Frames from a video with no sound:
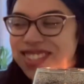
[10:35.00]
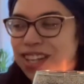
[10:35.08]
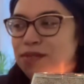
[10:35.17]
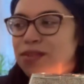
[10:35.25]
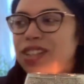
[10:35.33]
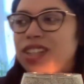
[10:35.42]

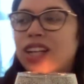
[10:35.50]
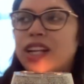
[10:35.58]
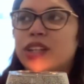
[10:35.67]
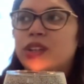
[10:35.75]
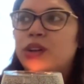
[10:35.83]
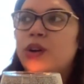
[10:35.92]
definitely
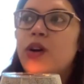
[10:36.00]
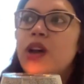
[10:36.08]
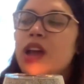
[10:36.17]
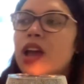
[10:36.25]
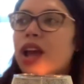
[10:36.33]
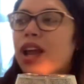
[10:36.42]
like you know
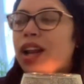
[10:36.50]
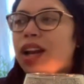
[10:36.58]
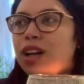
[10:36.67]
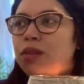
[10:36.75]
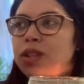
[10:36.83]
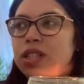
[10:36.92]
and
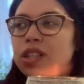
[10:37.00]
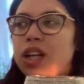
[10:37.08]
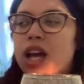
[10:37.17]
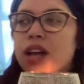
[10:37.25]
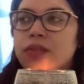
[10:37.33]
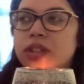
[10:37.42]
i don't mean to
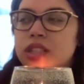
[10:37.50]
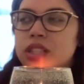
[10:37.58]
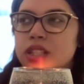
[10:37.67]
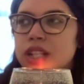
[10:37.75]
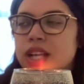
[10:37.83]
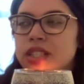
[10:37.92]
laugh in this
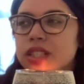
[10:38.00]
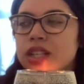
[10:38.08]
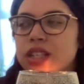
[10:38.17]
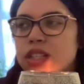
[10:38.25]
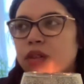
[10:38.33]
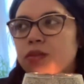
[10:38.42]
in that
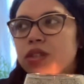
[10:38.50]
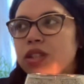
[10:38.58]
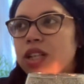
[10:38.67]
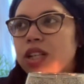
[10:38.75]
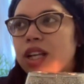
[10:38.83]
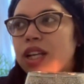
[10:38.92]
sense i'm just
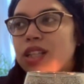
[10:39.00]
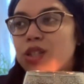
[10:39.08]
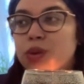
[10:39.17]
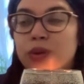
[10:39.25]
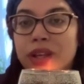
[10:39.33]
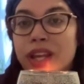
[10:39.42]
saying like it's
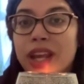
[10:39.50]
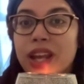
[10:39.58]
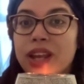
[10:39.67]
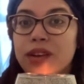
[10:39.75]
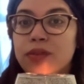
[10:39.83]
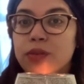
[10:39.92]

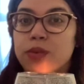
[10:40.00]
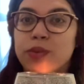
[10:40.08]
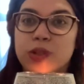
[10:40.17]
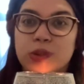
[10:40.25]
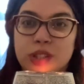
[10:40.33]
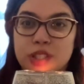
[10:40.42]
okay for
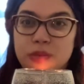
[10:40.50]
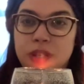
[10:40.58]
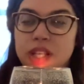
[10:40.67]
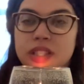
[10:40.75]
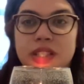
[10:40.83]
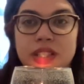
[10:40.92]
people to
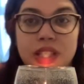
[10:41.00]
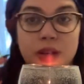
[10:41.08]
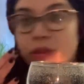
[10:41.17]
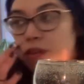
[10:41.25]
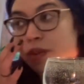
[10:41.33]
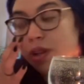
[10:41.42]
express and say
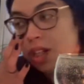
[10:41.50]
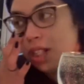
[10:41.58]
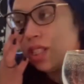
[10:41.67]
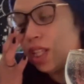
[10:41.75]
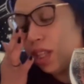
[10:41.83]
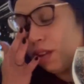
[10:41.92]
whatever it
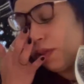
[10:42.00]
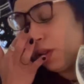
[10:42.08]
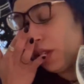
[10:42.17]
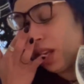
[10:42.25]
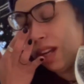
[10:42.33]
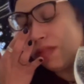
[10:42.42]
is that they
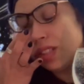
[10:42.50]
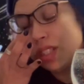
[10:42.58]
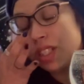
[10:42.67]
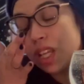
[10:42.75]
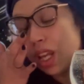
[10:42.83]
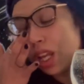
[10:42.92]
feel they have to
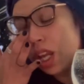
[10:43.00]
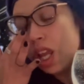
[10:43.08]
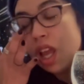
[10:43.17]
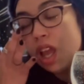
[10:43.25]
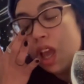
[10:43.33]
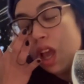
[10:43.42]
say
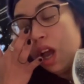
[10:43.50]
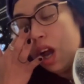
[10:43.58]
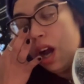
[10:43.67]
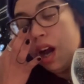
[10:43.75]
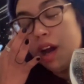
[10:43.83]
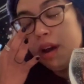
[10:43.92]

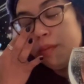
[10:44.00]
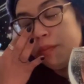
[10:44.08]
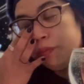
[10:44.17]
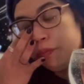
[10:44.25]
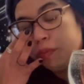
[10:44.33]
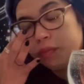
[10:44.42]
um